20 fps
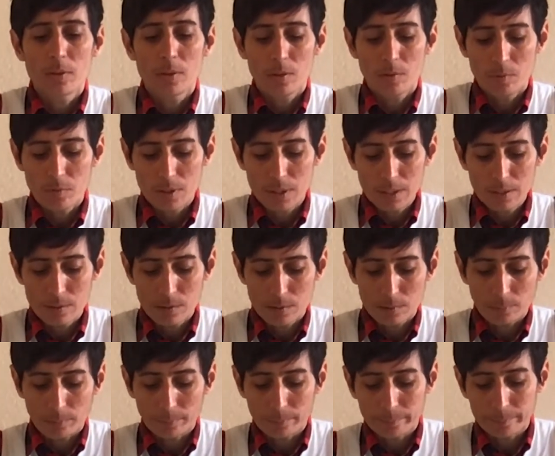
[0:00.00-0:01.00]
of this.
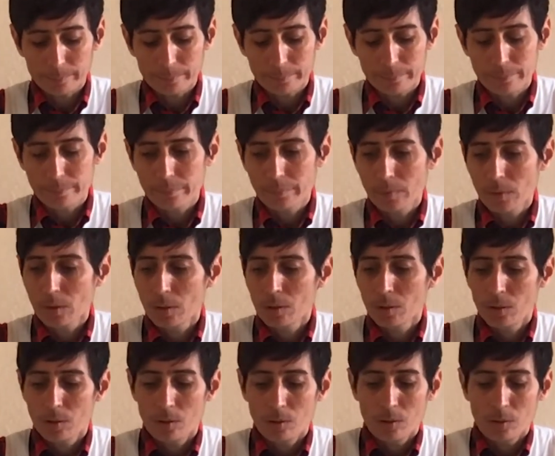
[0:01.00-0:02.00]

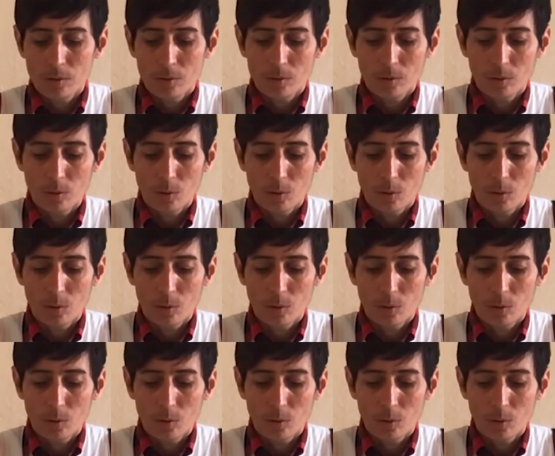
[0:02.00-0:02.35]
So